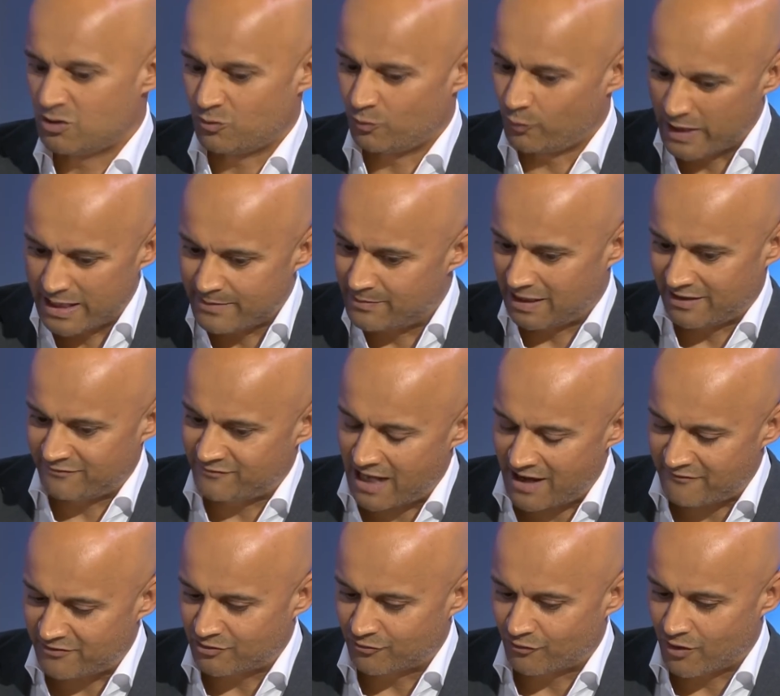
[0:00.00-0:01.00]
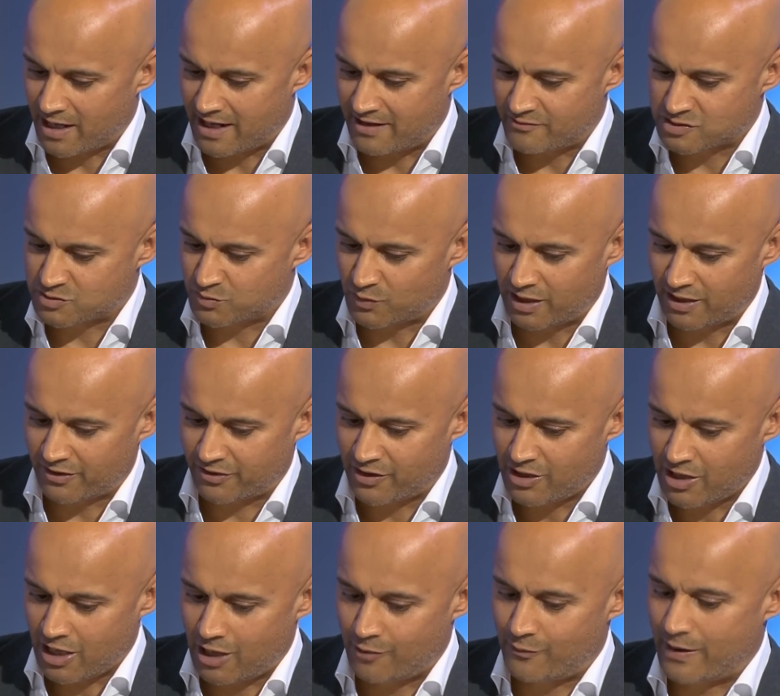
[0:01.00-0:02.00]
we believe David Raya is worth
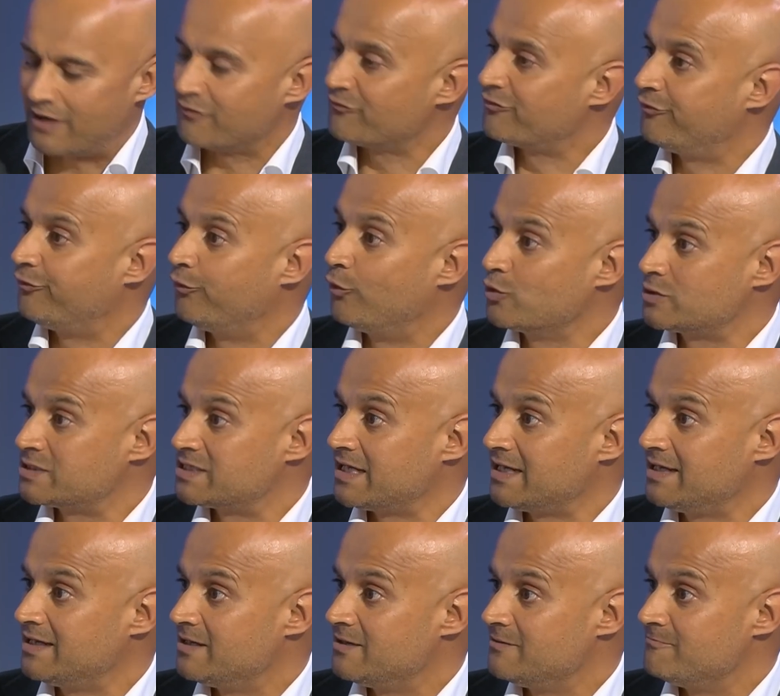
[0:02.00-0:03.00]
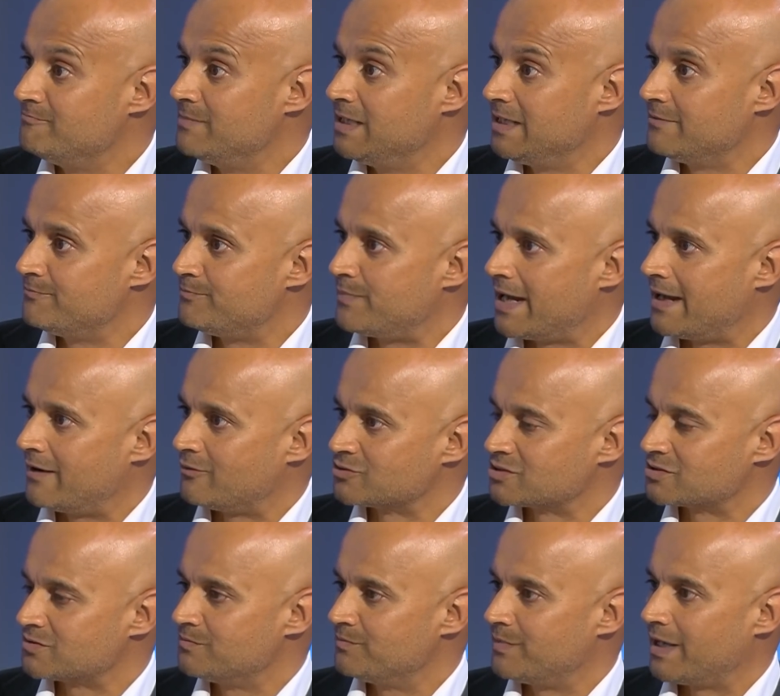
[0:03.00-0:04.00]
around £40 million.
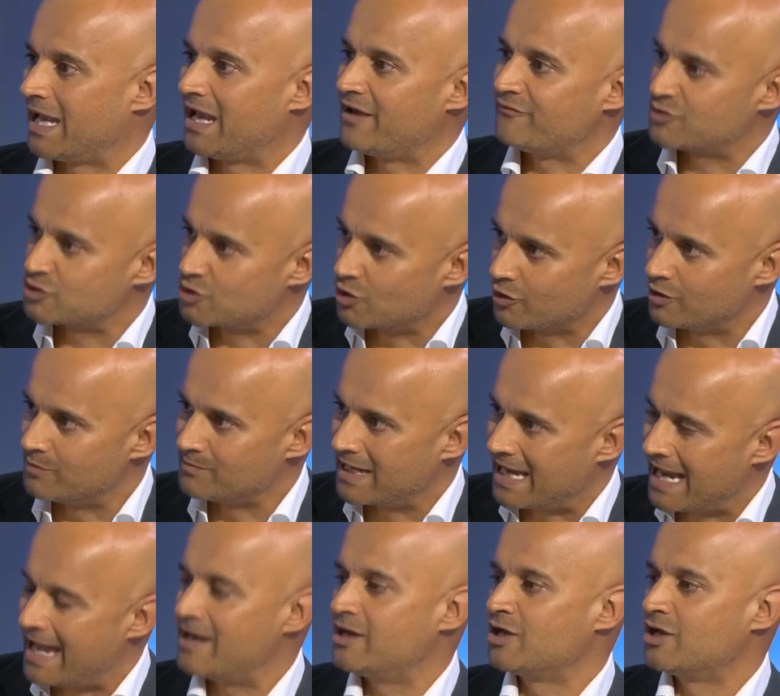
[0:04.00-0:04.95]
But if Tottenham can